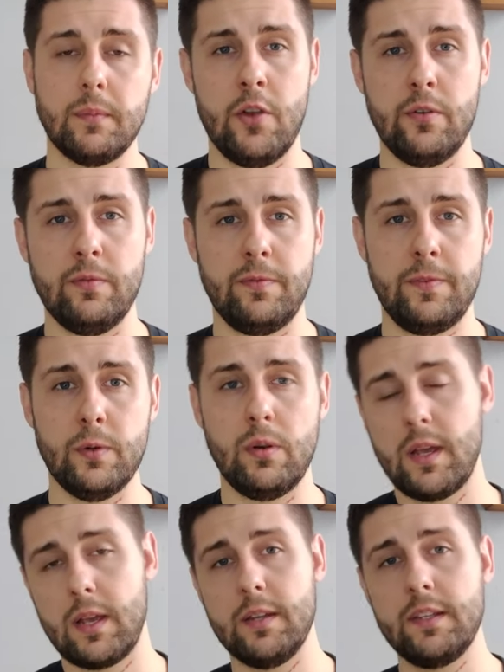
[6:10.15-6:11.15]
I don't feel
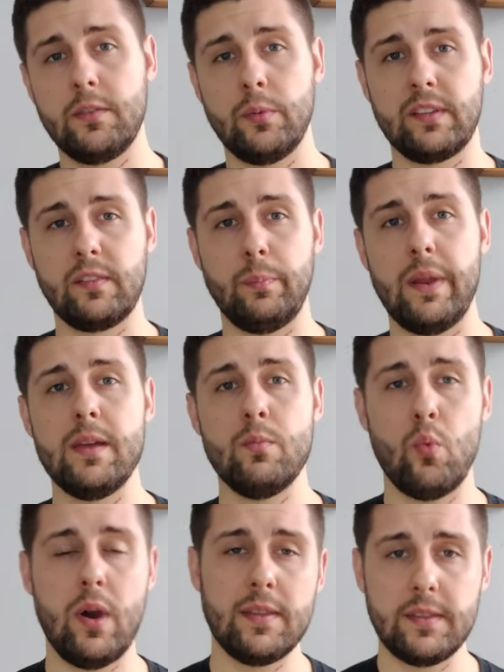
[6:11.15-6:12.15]
like I need to
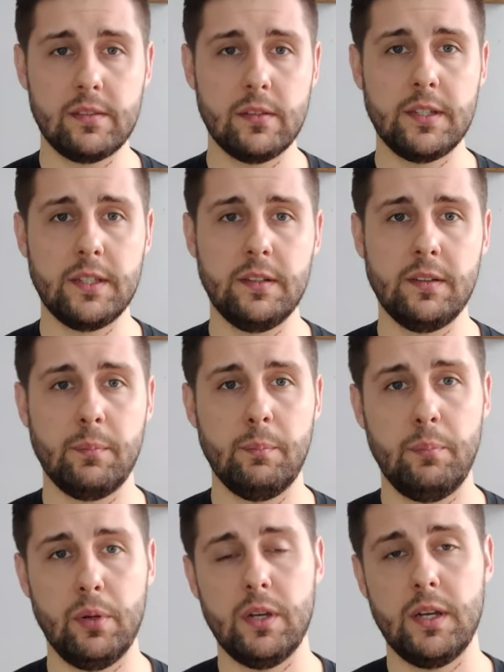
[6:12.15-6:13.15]
explain why these are
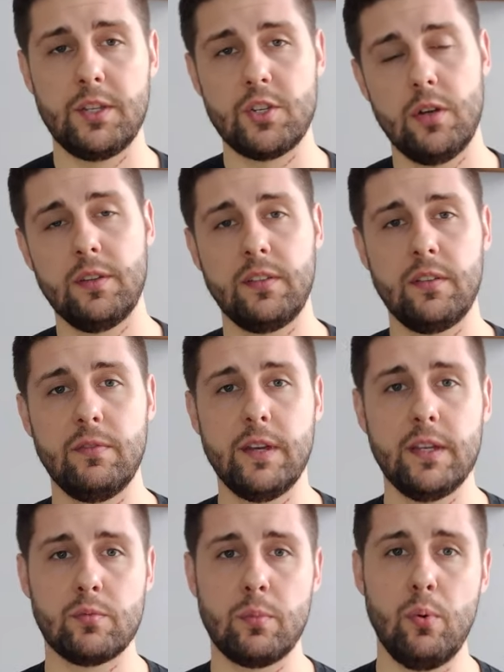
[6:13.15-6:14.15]
needed, but a chartered
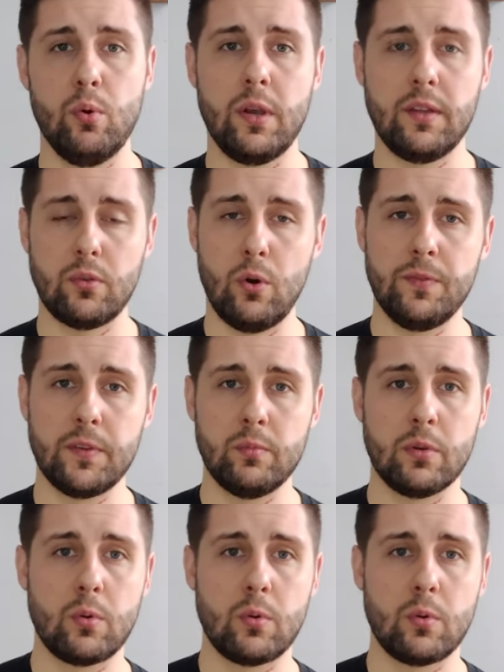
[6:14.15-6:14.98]
surveyor's report is often